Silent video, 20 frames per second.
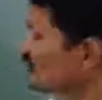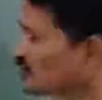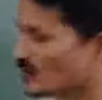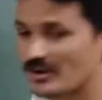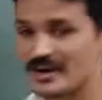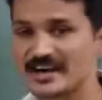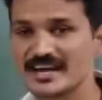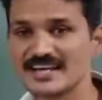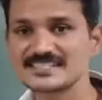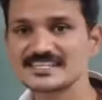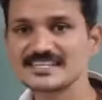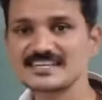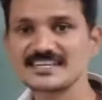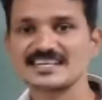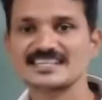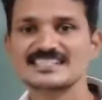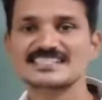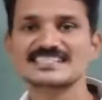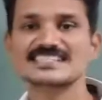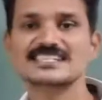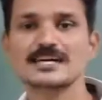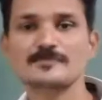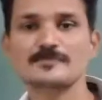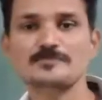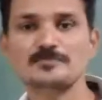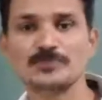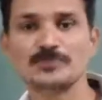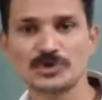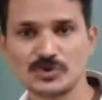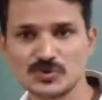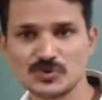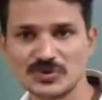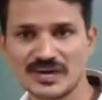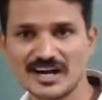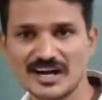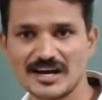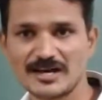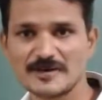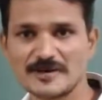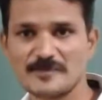we call it as a
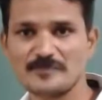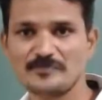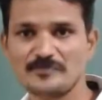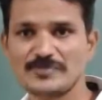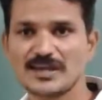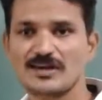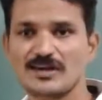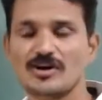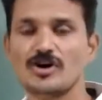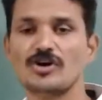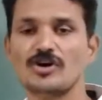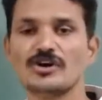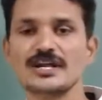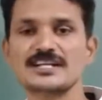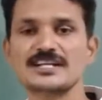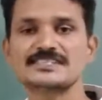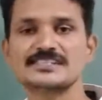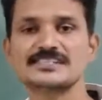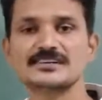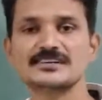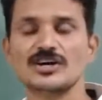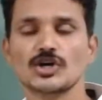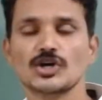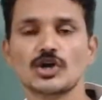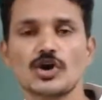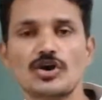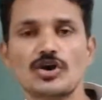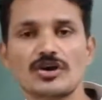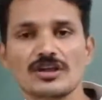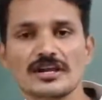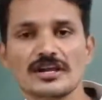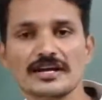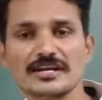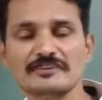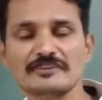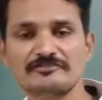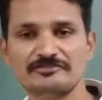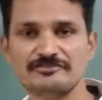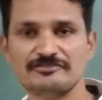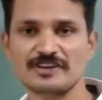subprogram or else called
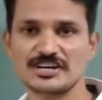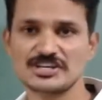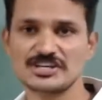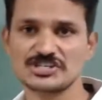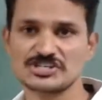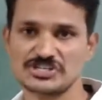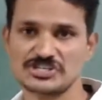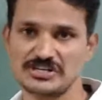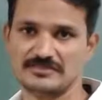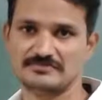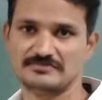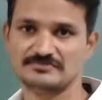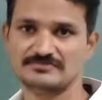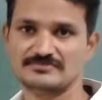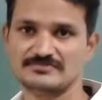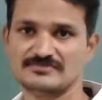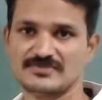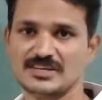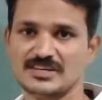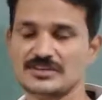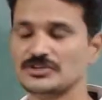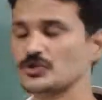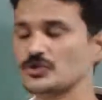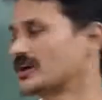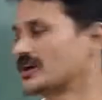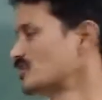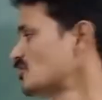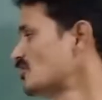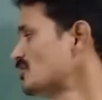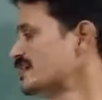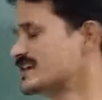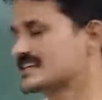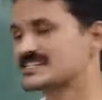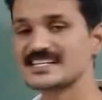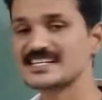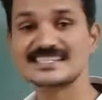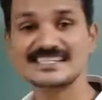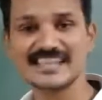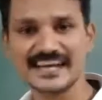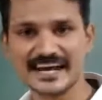function. You can call it
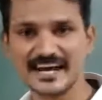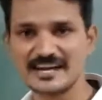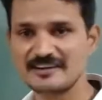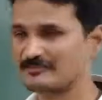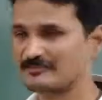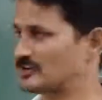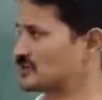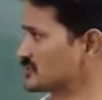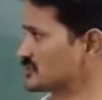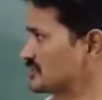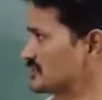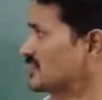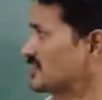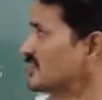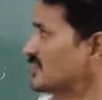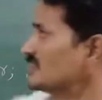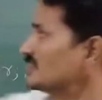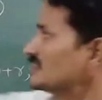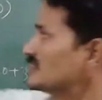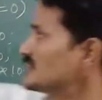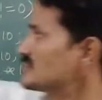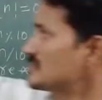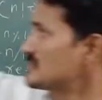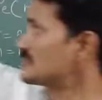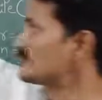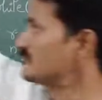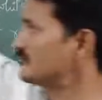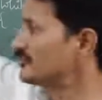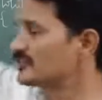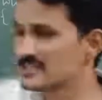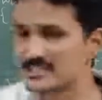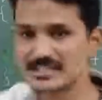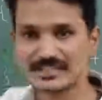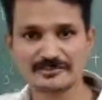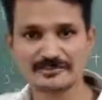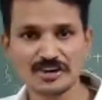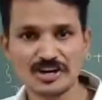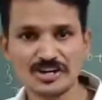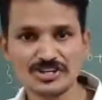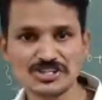as a second function. This is
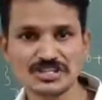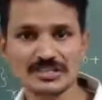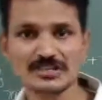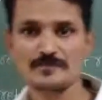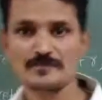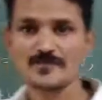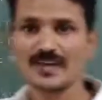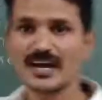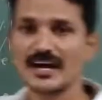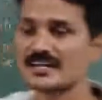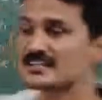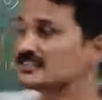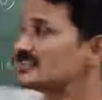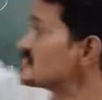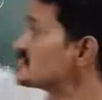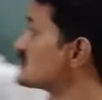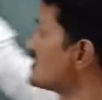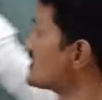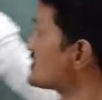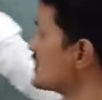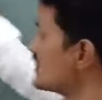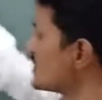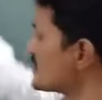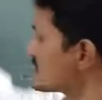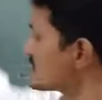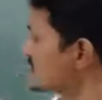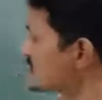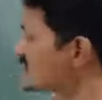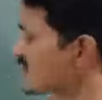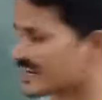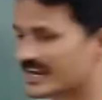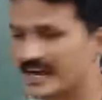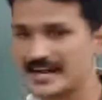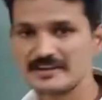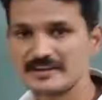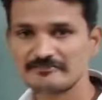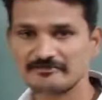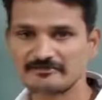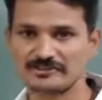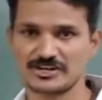first function and this is
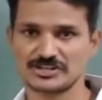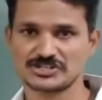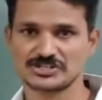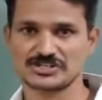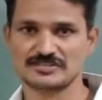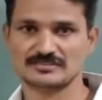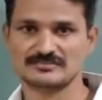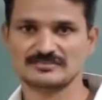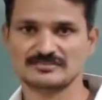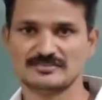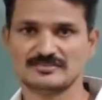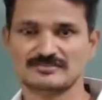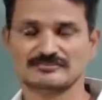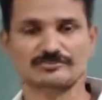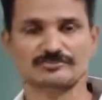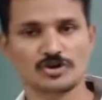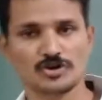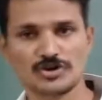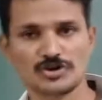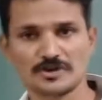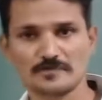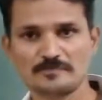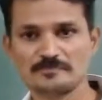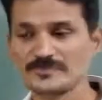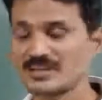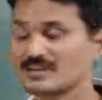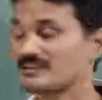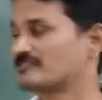second function. Followed?